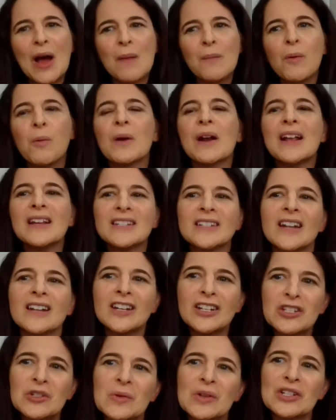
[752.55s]
But when I study
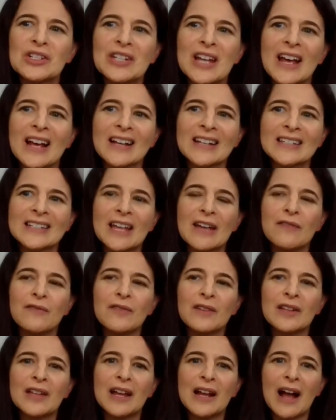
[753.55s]
Jewish texts, I
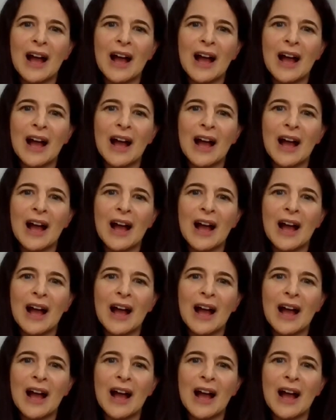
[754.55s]
feel like